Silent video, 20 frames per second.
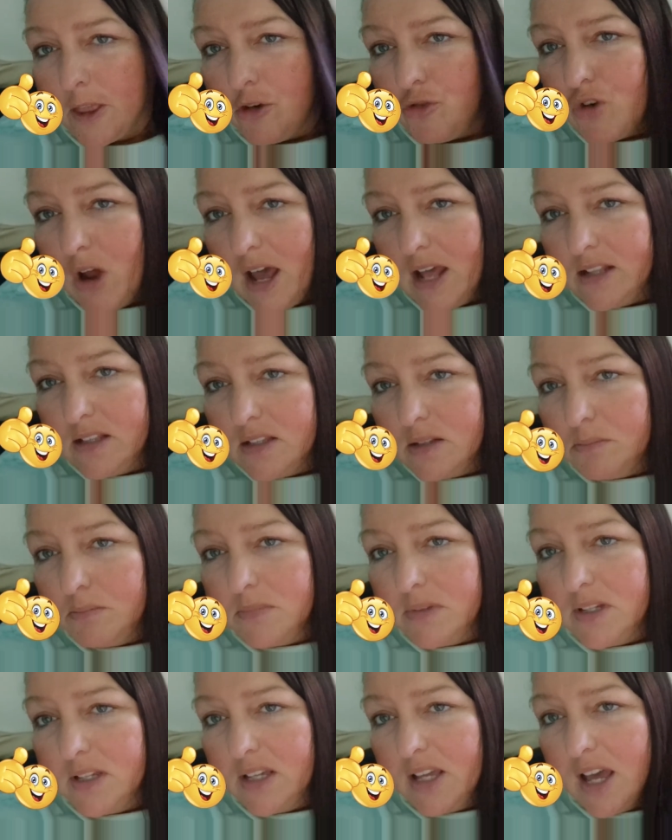
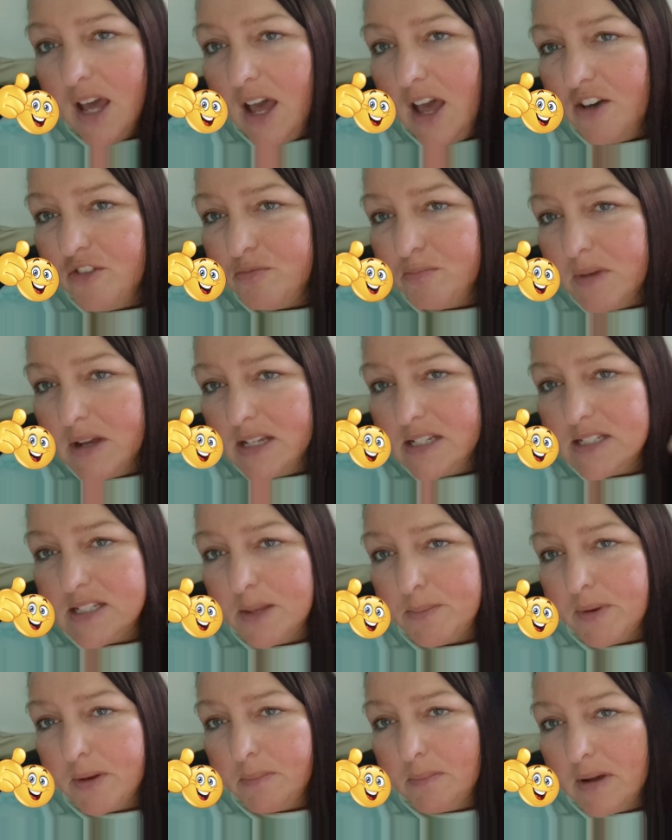Randomly, I have missed a
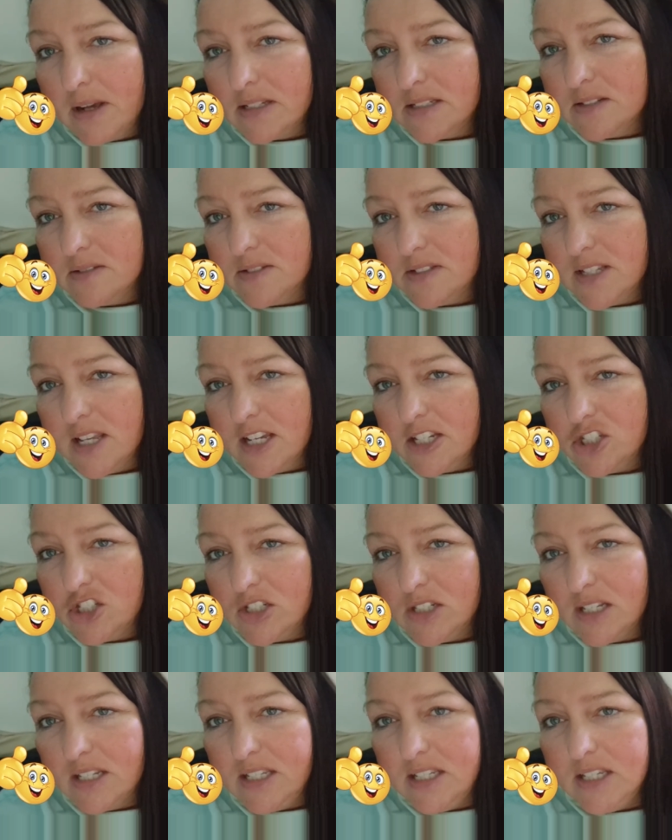big massive
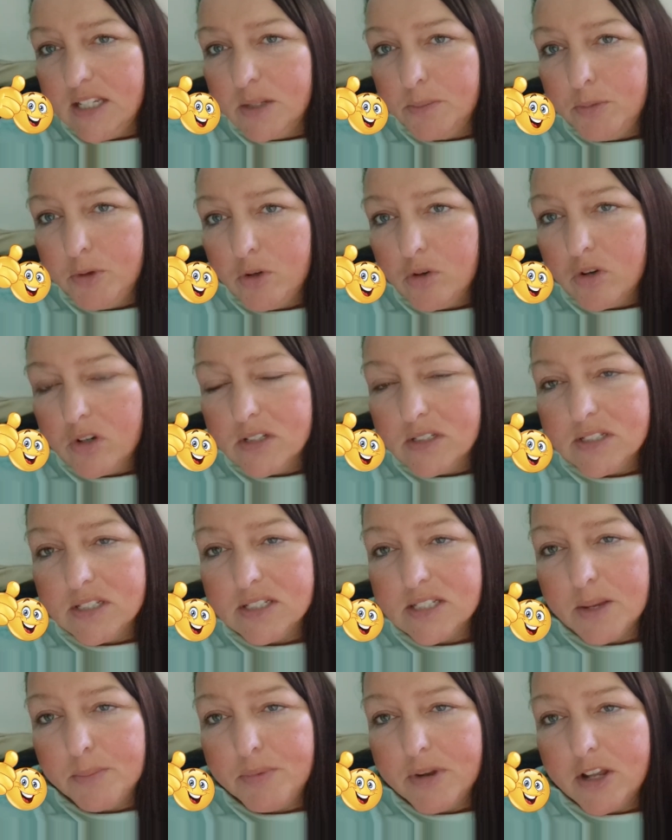section in here because
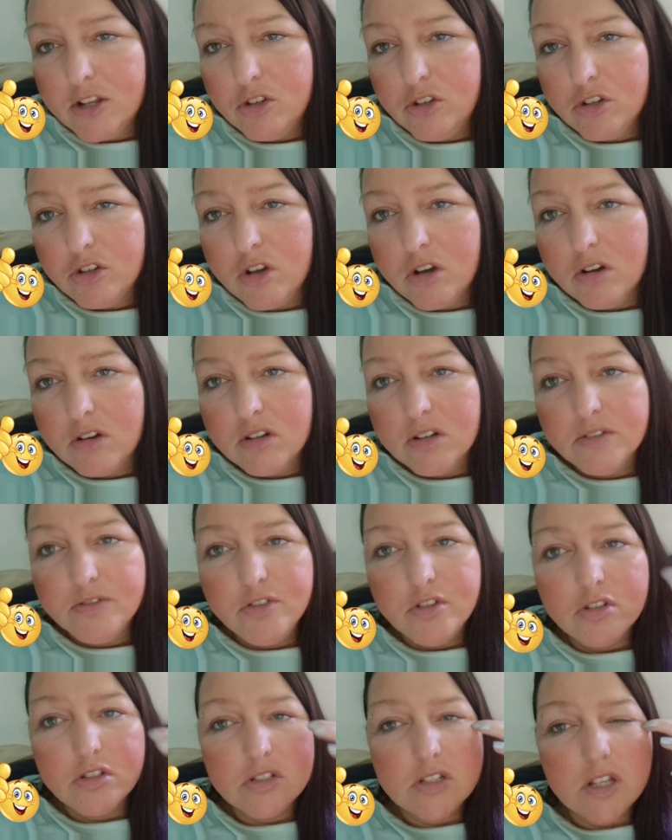it's a brand new colour I've
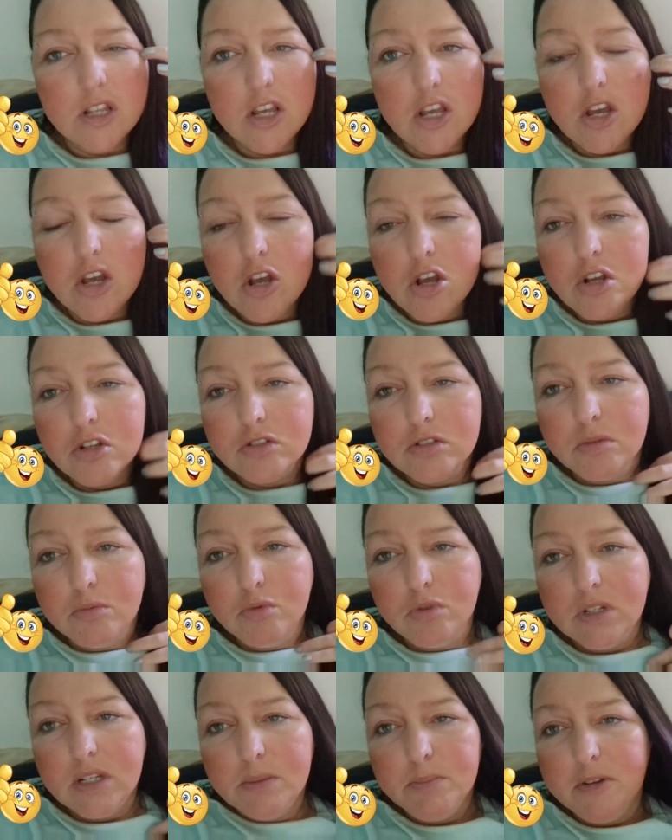used, so I'm
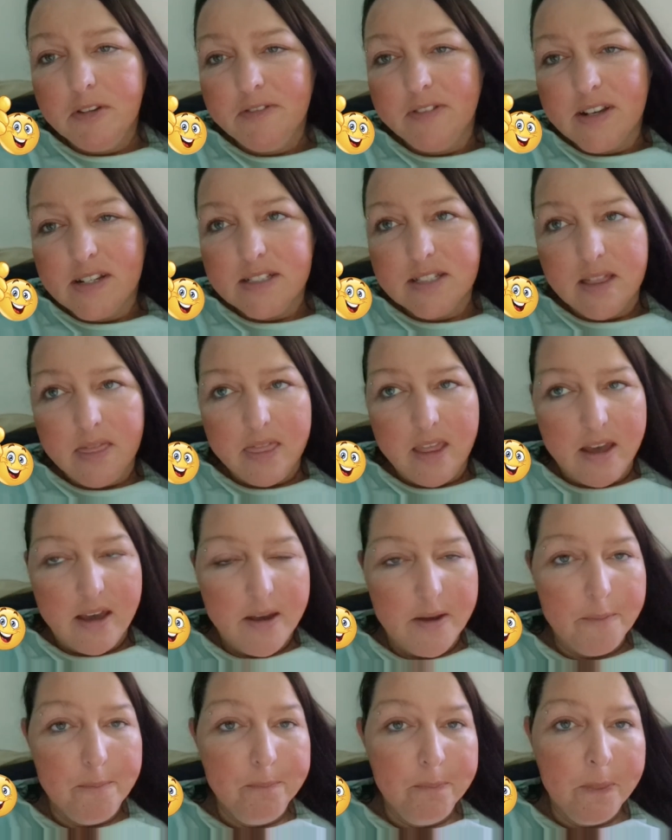going to be fixing
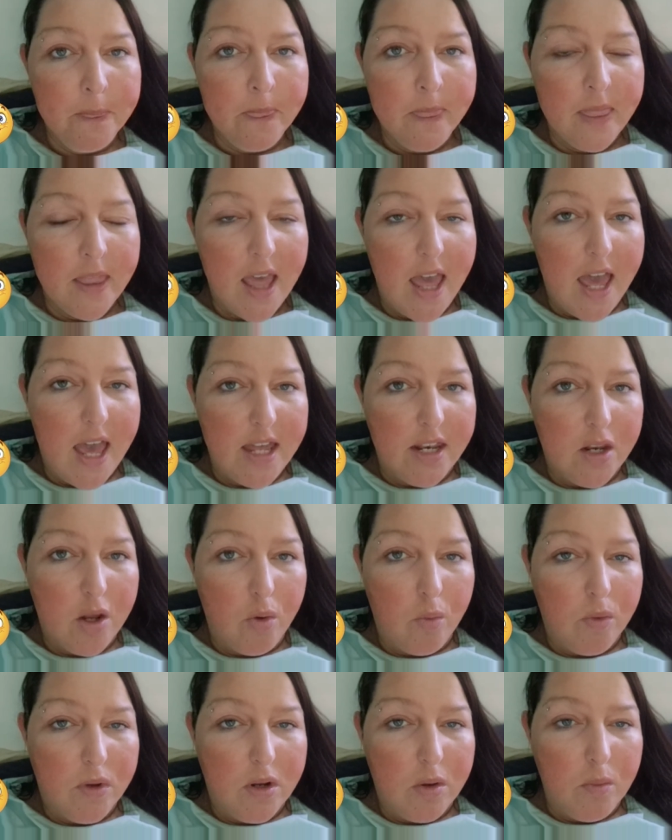that. And
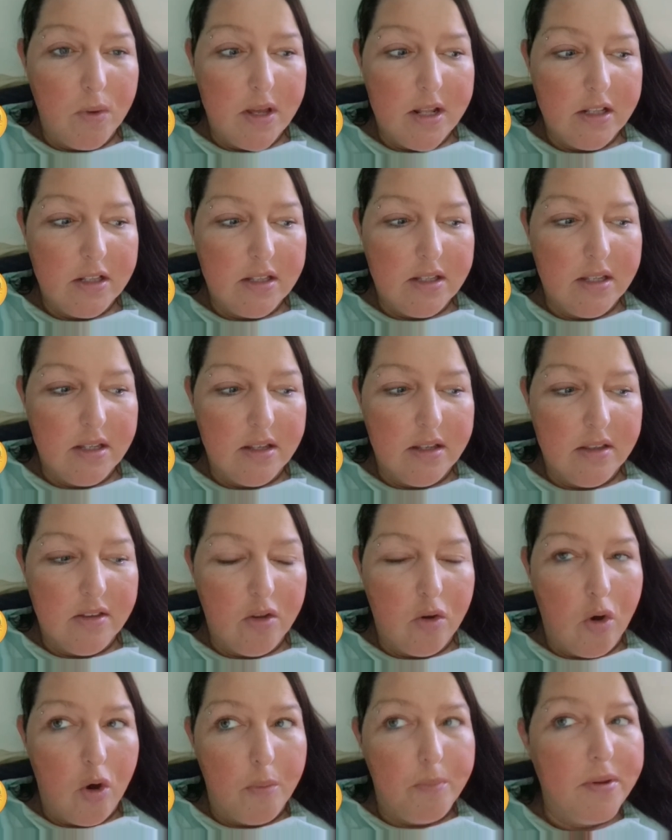when I went to
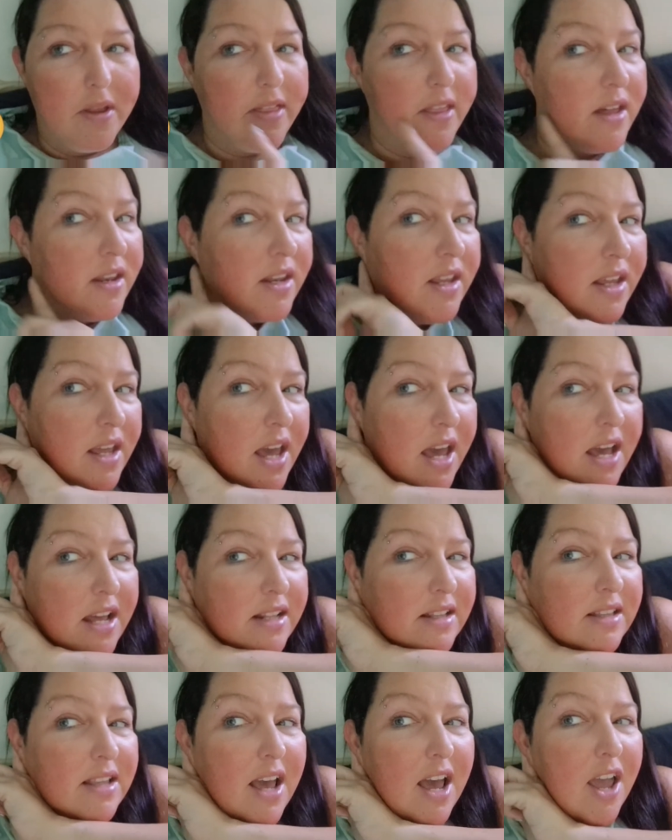the opera that night, I
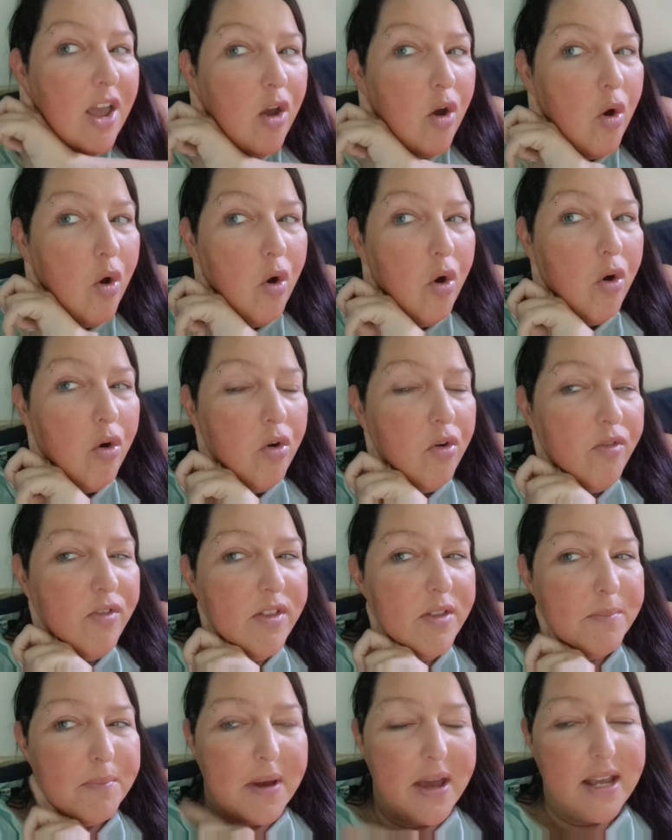had dye all over
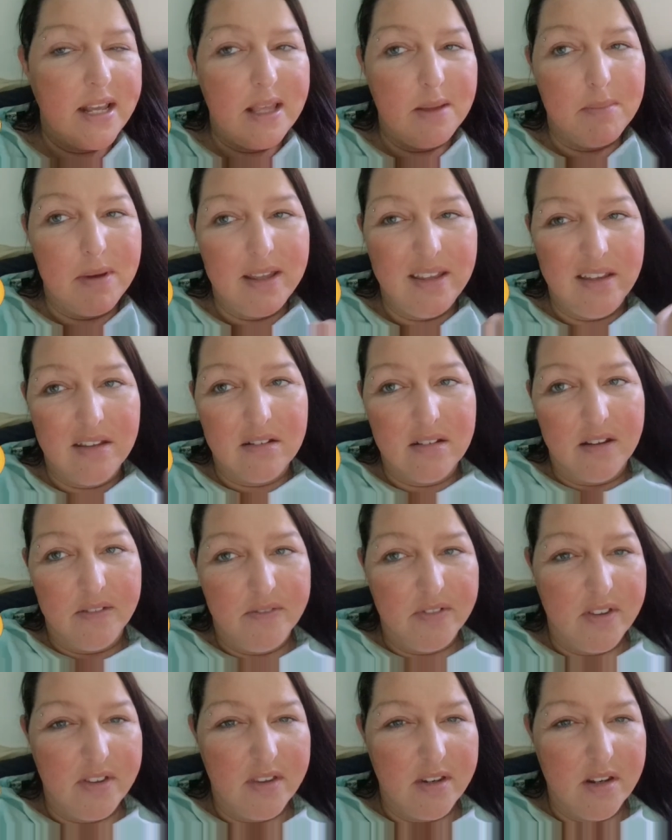the back of my ear and
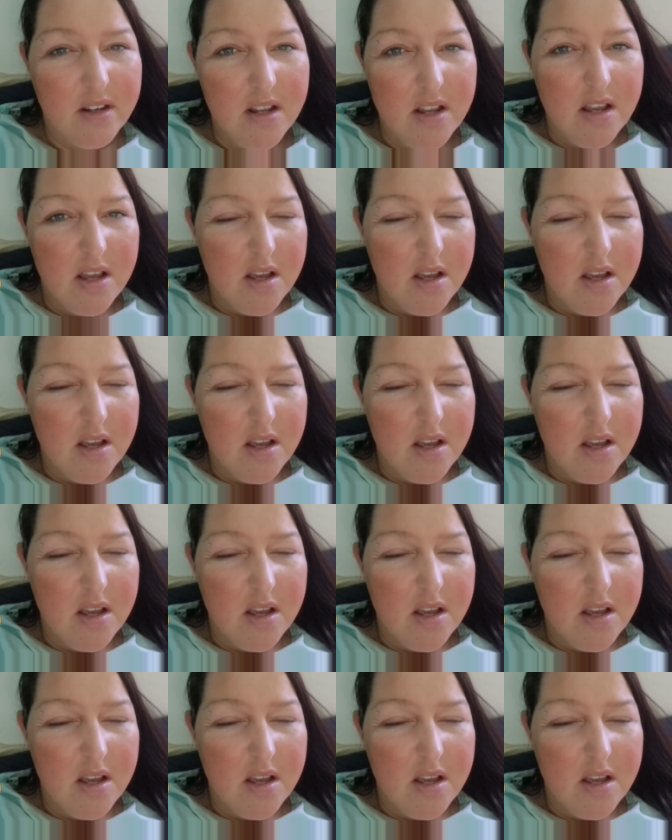everything,